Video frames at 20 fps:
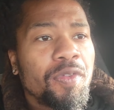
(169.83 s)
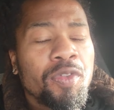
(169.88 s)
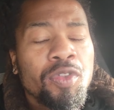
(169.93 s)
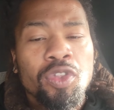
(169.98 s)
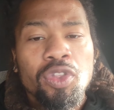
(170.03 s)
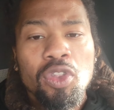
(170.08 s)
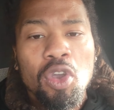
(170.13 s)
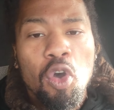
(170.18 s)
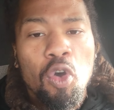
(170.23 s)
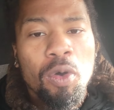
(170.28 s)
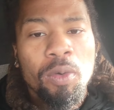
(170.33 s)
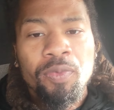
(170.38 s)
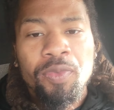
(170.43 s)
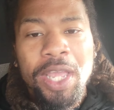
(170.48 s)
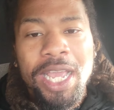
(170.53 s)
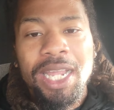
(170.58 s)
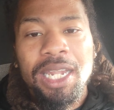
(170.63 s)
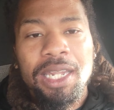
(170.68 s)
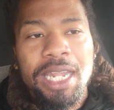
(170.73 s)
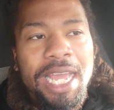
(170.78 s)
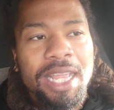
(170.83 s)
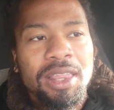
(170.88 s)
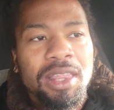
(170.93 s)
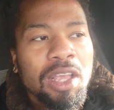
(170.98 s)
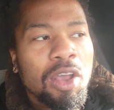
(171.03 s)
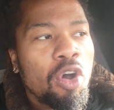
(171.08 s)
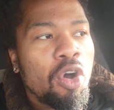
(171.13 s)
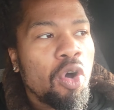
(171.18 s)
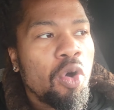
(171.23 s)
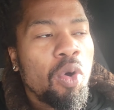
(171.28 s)
No, they let
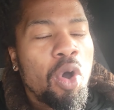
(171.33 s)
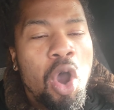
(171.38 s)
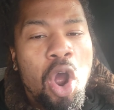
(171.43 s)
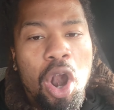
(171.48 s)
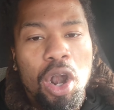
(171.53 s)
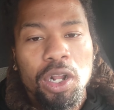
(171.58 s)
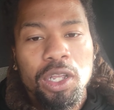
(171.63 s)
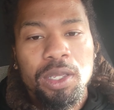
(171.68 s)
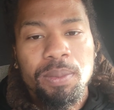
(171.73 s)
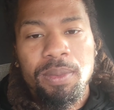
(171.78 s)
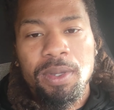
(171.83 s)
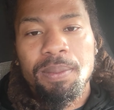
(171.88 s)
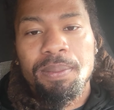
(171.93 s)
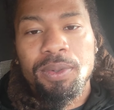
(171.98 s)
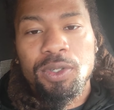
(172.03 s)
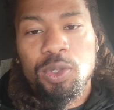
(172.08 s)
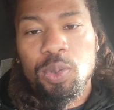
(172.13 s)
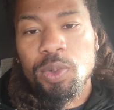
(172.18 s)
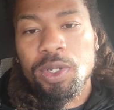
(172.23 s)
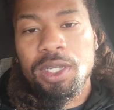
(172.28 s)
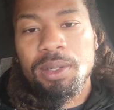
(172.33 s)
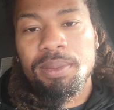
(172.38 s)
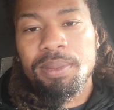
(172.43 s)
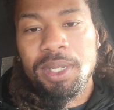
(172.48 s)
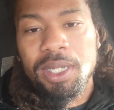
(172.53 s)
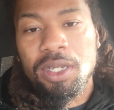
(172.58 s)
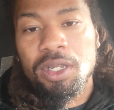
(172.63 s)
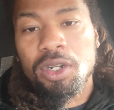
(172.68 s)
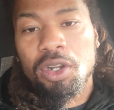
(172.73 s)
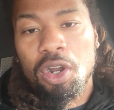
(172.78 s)
the whole argument between
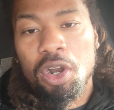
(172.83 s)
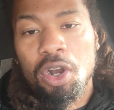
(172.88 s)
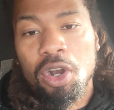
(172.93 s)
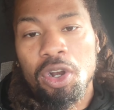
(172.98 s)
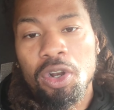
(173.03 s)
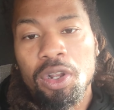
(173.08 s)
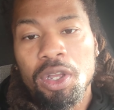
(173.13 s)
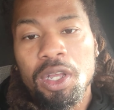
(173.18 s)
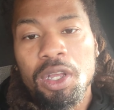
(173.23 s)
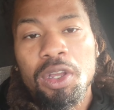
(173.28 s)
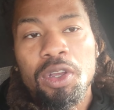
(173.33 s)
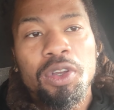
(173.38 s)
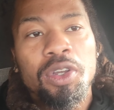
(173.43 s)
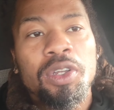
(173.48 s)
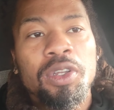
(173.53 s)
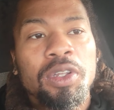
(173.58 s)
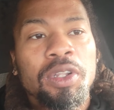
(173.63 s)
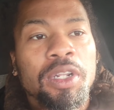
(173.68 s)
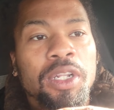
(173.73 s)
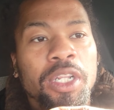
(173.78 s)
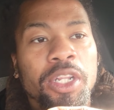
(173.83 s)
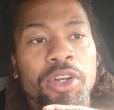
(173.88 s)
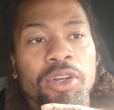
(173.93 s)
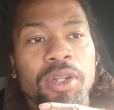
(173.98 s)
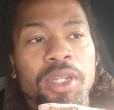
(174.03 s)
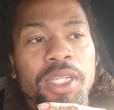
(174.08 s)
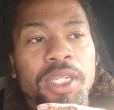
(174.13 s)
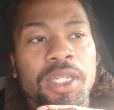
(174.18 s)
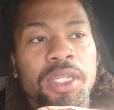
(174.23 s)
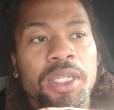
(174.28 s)
me and her
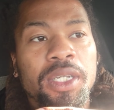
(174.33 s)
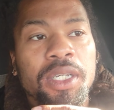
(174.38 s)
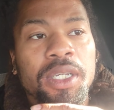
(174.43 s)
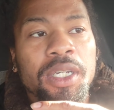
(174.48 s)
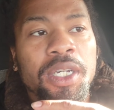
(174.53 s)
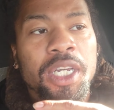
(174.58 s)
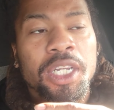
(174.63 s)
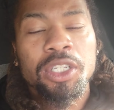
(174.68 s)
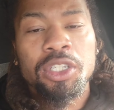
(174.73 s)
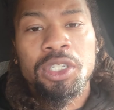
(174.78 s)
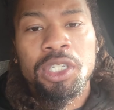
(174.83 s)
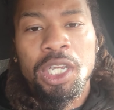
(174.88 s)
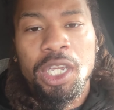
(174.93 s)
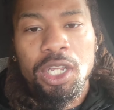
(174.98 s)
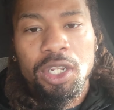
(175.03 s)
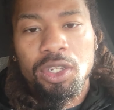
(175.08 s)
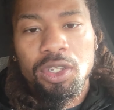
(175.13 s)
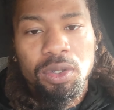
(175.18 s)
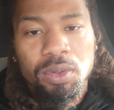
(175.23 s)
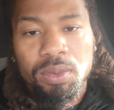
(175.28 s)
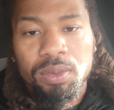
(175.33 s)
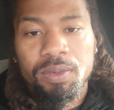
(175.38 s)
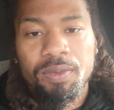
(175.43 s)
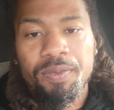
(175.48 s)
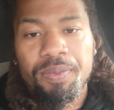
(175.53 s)
literally continue.